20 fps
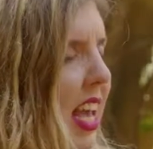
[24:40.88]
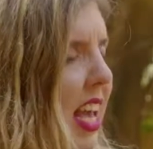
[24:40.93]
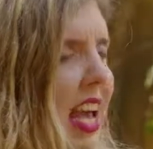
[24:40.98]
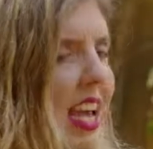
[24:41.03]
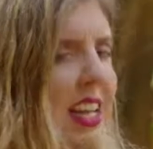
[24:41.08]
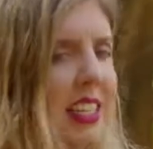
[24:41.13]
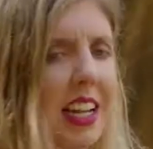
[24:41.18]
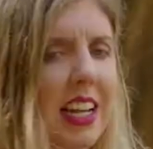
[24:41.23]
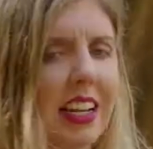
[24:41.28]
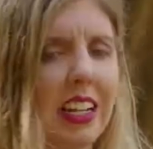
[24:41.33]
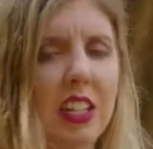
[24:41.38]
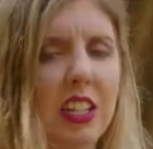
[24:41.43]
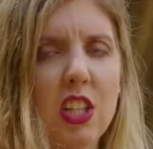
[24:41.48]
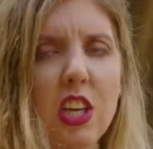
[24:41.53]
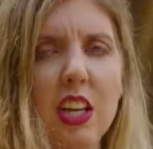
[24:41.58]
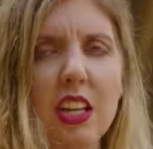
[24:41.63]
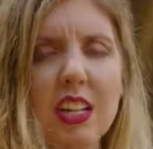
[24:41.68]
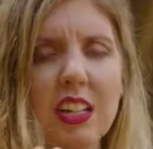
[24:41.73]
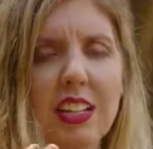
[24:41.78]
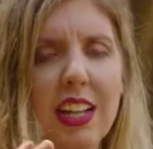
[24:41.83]
Yeah, it's like a
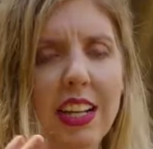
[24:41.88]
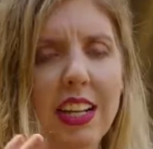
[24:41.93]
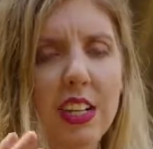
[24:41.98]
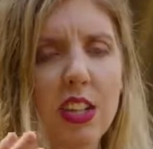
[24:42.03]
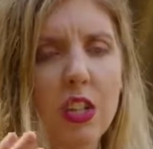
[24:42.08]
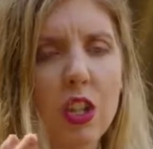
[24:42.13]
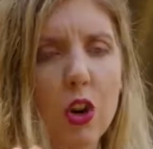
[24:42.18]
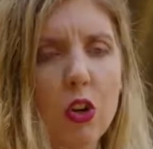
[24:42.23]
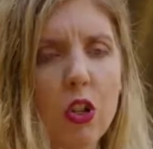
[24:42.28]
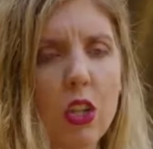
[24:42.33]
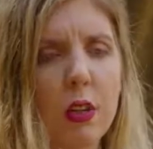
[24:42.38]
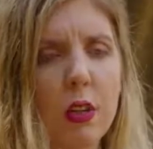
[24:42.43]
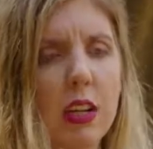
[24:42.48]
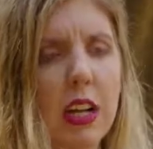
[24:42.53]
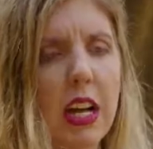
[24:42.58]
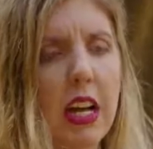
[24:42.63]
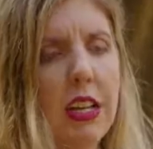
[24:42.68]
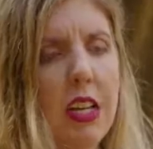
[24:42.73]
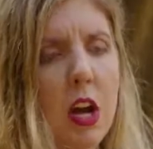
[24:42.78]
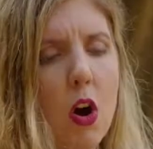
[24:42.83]
social.
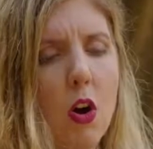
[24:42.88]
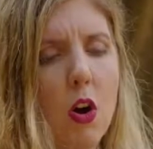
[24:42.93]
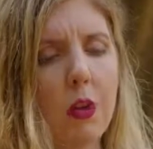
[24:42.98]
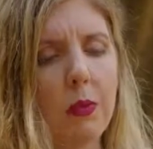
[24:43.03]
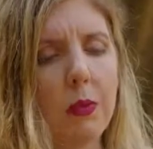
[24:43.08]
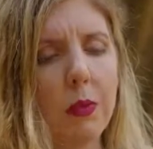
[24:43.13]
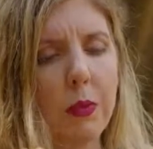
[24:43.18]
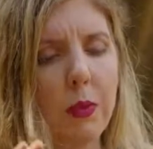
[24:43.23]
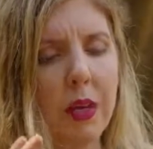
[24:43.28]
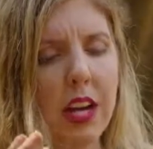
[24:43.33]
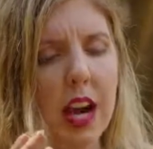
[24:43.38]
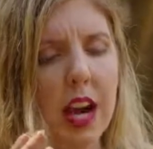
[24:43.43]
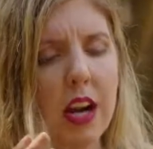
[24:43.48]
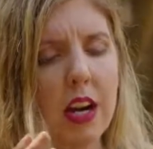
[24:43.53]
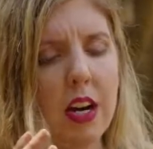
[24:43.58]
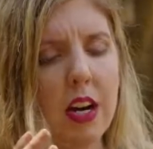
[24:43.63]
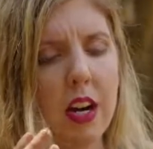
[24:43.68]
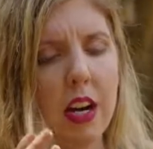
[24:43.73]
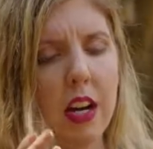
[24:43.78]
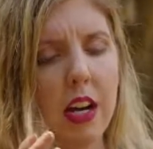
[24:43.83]
No, we
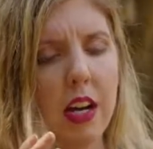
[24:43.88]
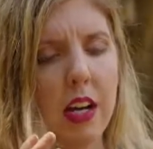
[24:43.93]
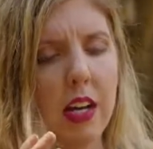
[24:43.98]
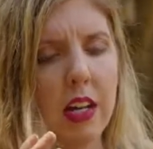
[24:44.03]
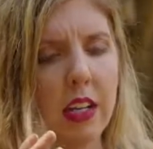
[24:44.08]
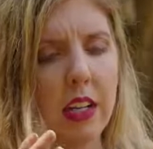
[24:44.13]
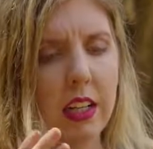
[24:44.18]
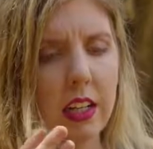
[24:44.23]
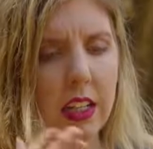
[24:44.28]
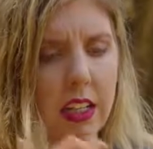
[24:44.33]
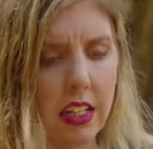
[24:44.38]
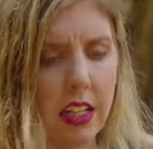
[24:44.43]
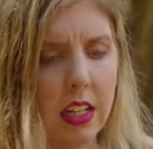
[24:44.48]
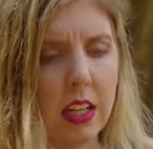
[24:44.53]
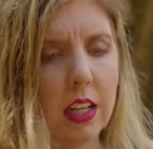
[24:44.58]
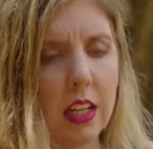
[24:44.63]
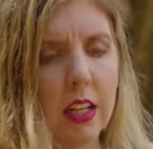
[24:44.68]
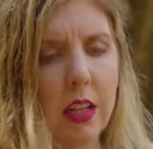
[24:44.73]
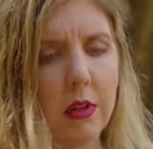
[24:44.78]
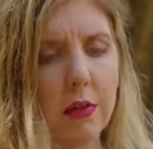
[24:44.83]
are.
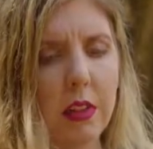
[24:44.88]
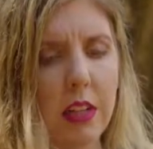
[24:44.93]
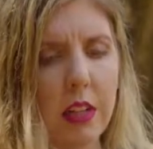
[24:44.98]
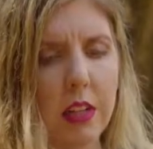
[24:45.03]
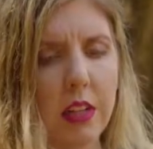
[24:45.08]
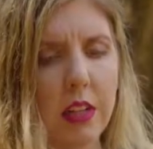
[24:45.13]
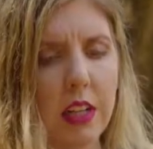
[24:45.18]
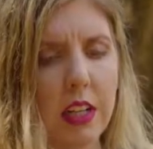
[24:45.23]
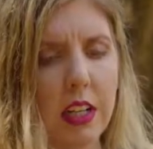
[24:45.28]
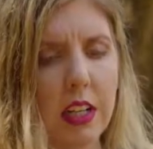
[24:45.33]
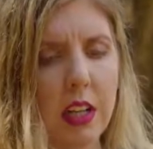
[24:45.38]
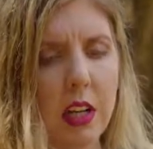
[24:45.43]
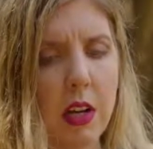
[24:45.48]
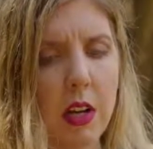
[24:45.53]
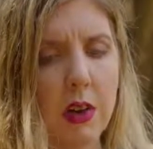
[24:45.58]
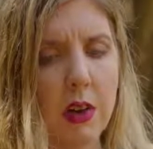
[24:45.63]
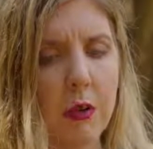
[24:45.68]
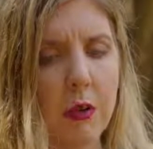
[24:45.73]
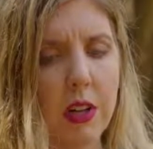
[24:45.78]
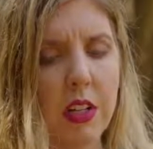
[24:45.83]
Here, it's
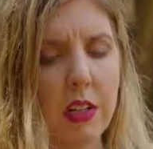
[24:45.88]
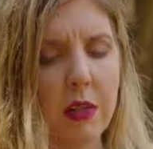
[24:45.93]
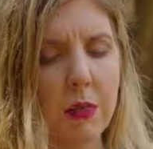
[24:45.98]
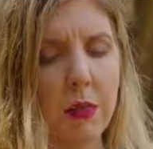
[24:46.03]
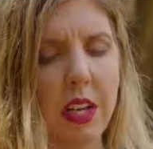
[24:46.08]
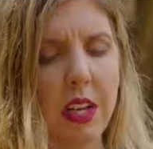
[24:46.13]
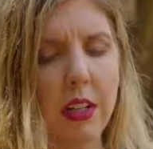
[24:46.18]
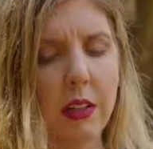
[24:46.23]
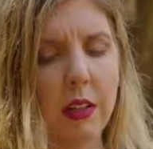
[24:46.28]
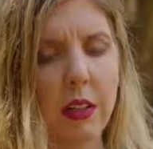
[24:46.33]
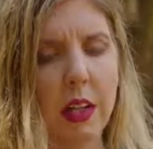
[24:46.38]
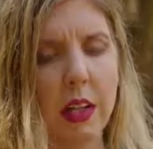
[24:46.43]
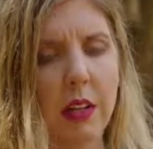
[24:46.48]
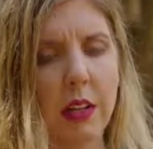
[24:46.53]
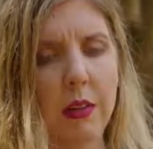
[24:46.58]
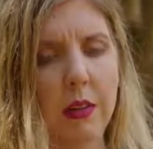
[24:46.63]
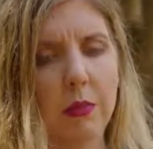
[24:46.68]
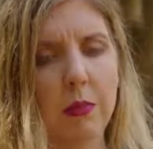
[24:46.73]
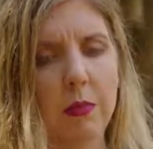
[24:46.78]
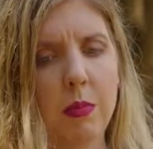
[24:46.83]
what is being
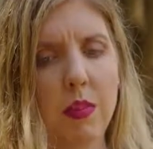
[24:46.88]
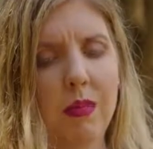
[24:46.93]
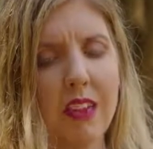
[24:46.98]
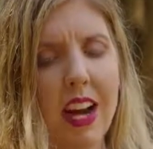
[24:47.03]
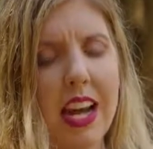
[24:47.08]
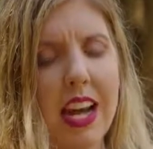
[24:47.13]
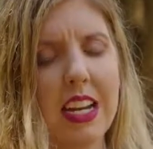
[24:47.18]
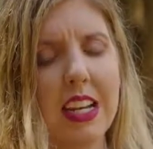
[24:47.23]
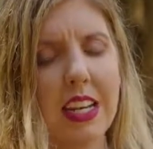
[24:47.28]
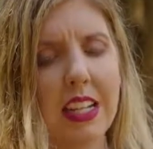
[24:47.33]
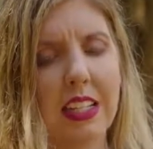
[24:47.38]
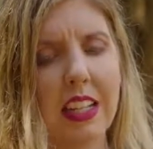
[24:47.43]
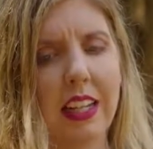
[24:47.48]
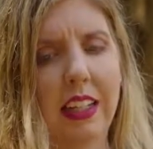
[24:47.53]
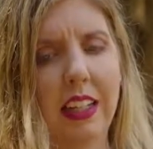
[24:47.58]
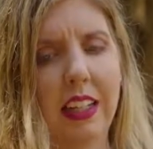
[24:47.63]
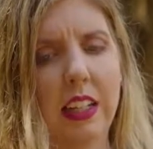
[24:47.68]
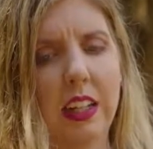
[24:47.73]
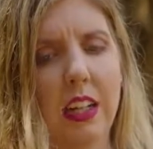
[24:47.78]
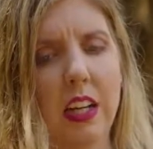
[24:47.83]
provided is
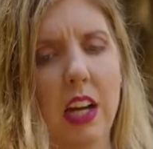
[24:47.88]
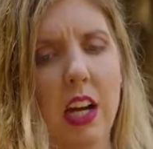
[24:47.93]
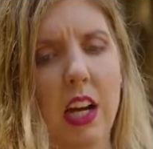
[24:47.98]
like a